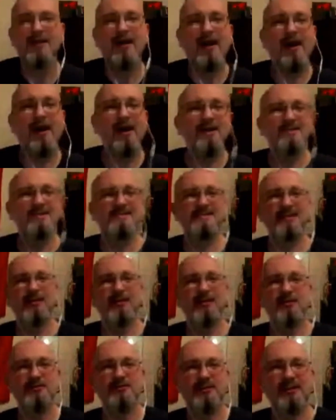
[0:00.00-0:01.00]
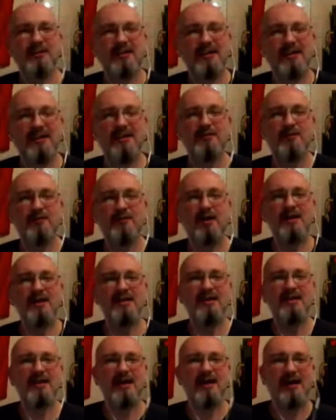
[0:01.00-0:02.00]
All right. So
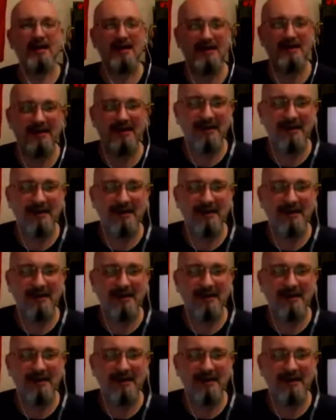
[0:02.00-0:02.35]
anyway, I